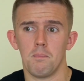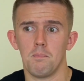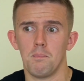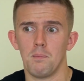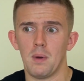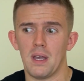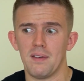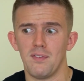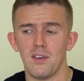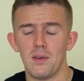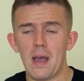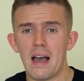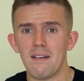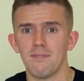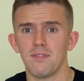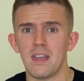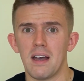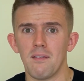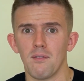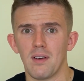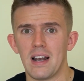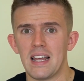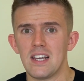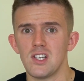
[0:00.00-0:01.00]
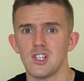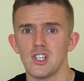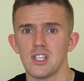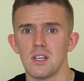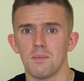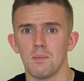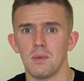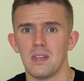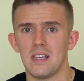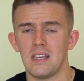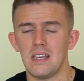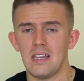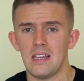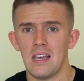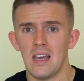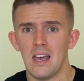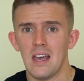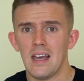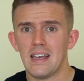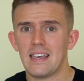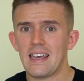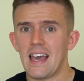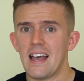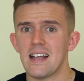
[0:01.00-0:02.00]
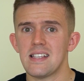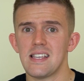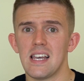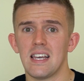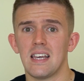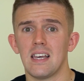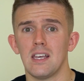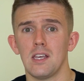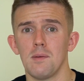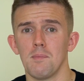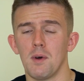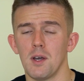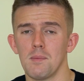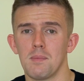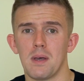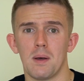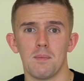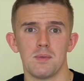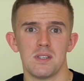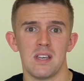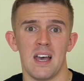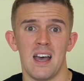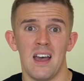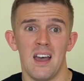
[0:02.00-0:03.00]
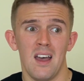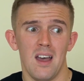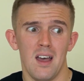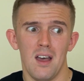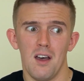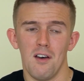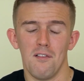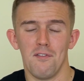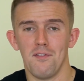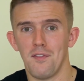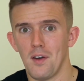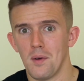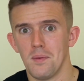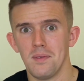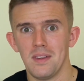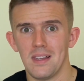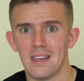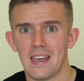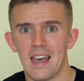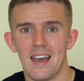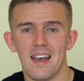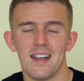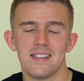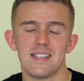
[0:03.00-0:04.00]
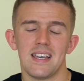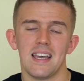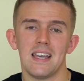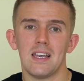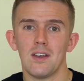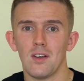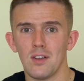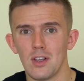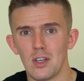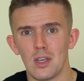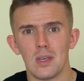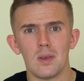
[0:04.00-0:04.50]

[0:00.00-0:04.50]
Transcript: but if you have that relationship with the caretaker, you might be able to phone the caretaker.